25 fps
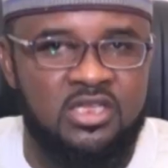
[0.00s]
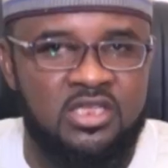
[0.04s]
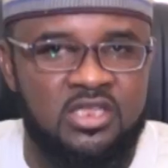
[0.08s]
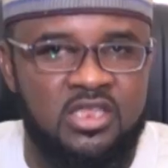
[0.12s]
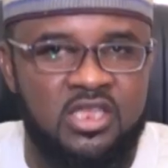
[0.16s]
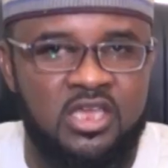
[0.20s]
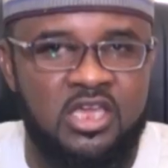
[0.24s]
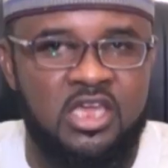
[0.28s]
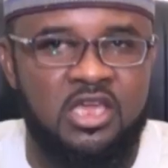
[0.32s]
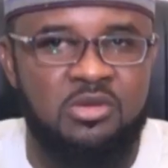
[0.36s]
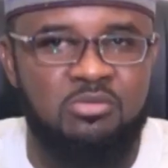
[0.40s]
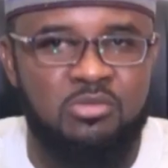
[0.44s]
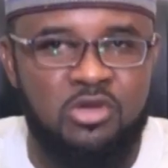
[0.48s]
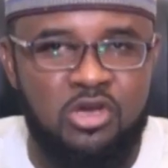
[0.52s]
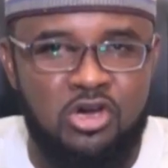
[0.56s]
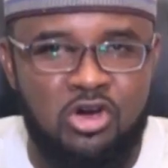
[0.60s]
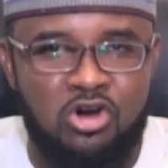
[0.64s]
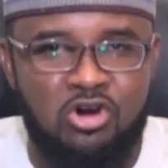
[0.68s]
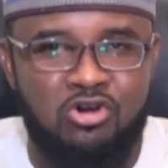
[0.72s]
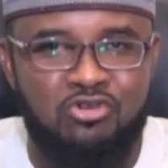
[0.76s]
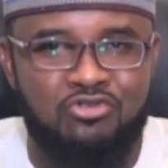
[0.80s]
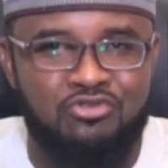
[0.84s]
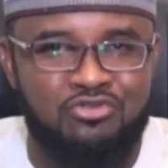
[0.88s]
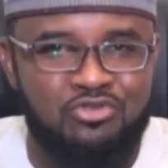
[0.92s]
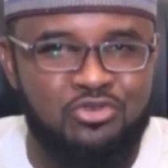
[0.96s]
the Emir
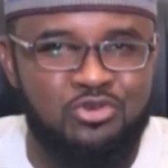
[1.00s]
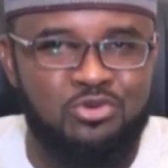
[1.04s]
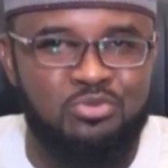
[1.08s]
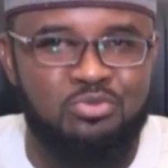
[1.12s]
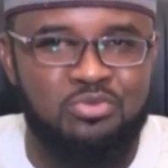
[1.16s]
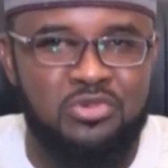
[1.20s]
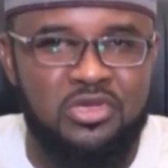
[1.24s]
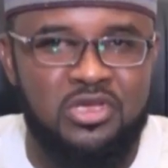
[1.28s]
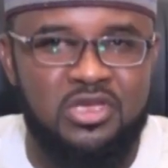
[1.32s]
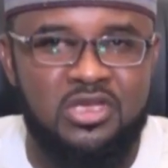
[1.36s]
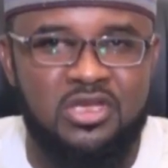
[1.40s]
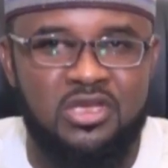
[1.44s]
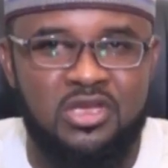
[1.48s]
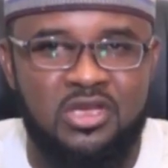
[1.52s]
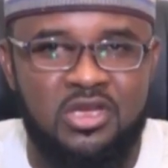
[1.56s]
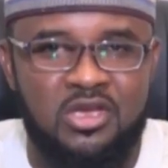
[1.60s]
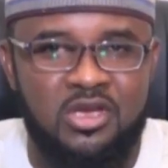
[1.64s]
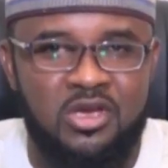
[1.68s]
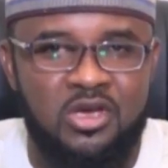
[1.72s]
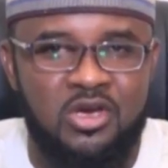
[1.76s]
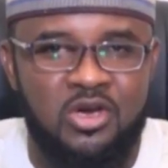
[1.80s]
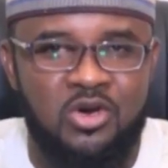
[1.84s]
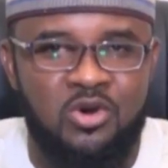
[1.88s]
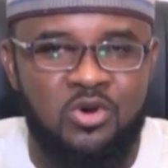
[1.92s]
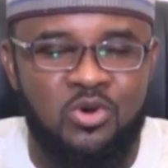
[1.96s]
of Gombe,
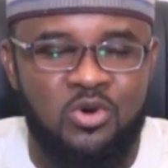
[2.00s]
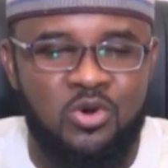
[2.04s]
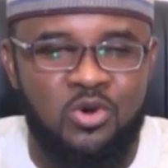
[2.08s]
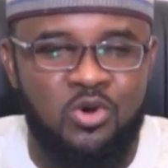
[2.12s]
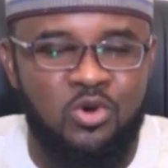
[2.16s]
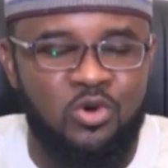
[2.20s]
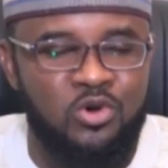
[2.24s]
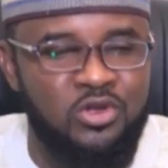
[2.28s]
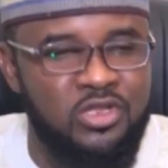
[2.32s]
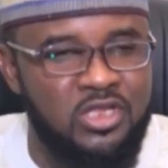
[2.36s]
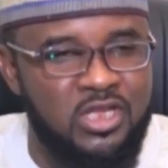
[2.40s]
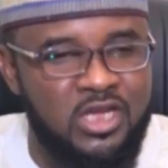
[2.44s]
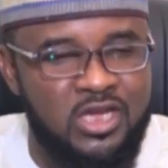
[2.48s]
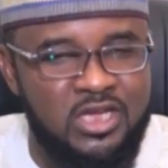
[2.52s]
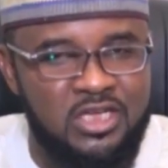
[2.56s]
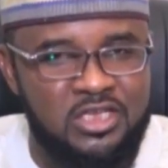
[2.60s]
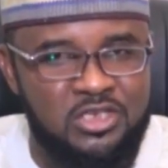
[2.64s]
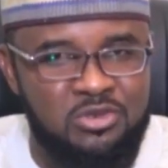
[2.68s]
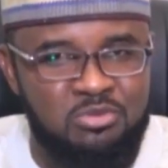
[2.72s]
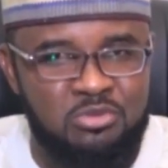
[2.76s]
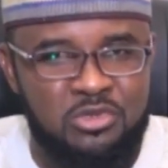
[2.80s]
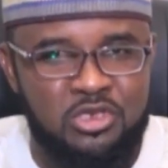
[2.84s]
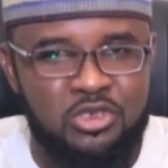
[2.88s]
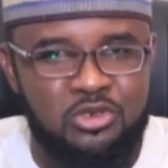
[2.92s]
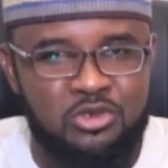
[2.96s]
under
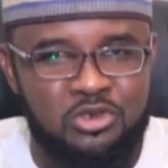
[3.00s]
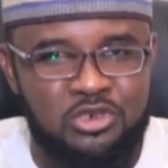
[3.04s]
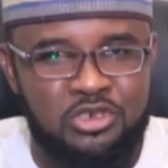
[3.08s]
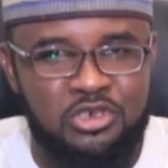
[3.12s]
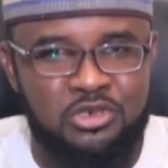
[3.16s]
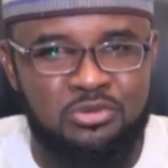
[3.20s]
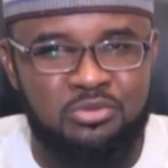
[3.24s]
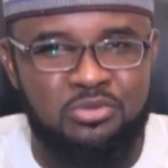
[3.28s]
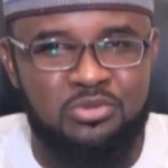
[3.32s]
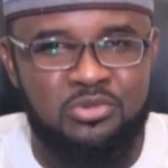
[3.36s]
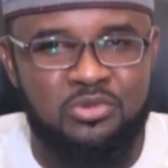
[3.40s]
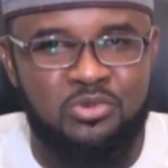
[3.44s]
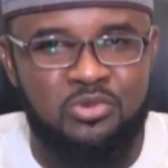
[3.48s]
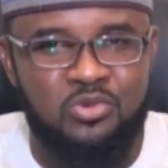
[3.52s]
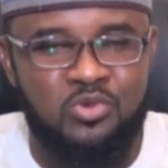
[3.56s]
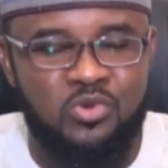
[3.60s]
his mentorship,